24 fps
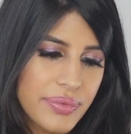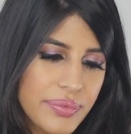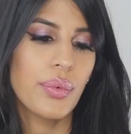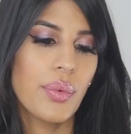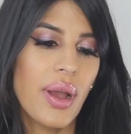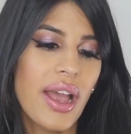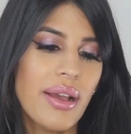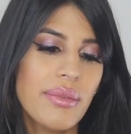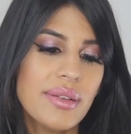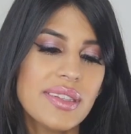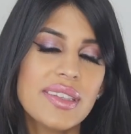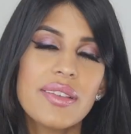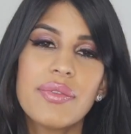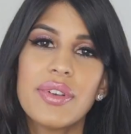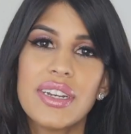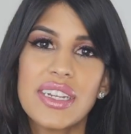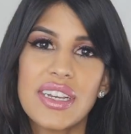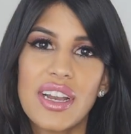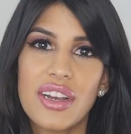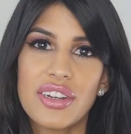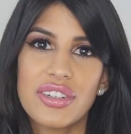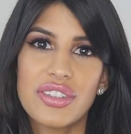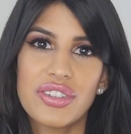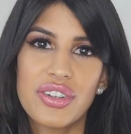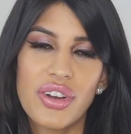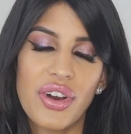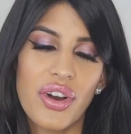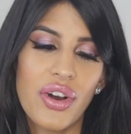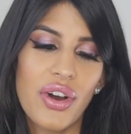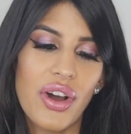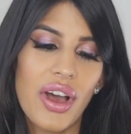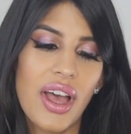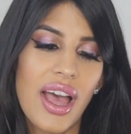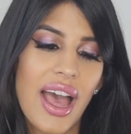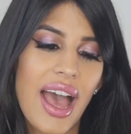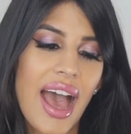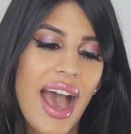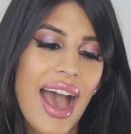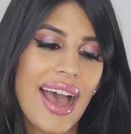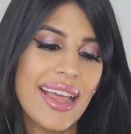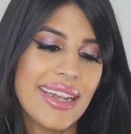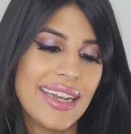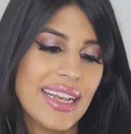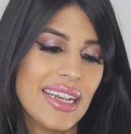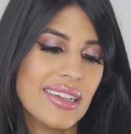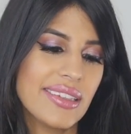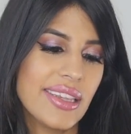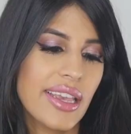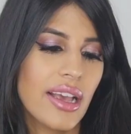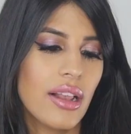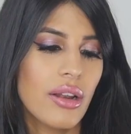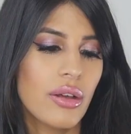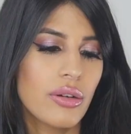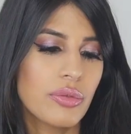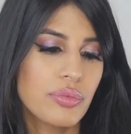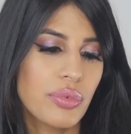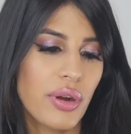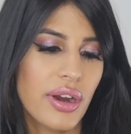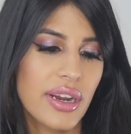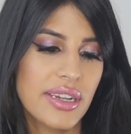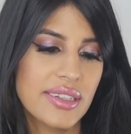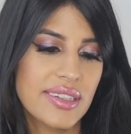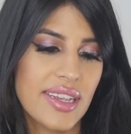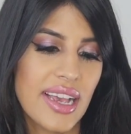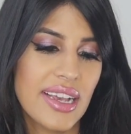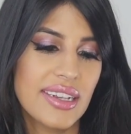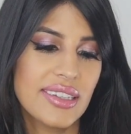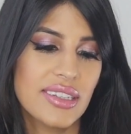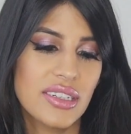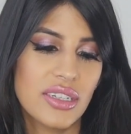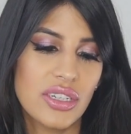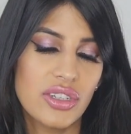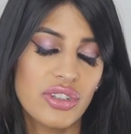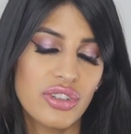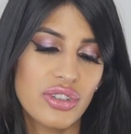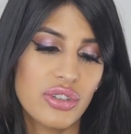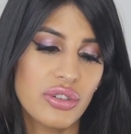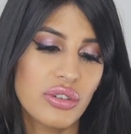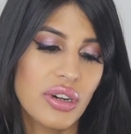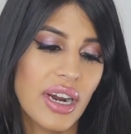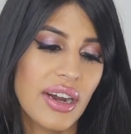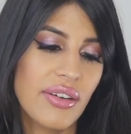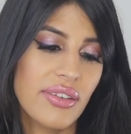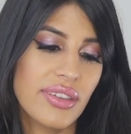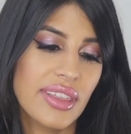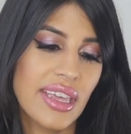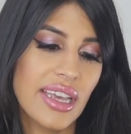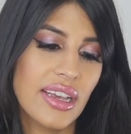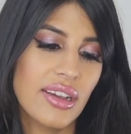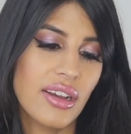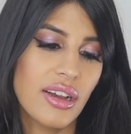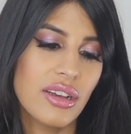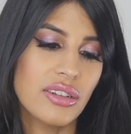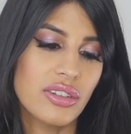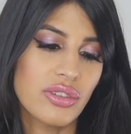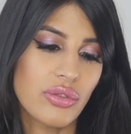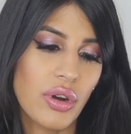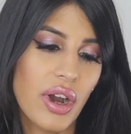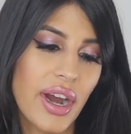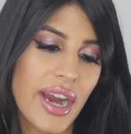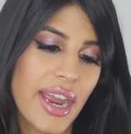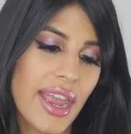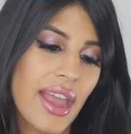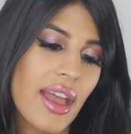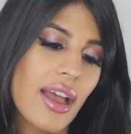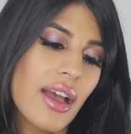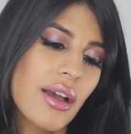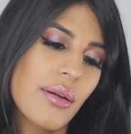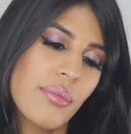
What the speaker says: Where was the video shot, and is it a long process to ensure everything goes right?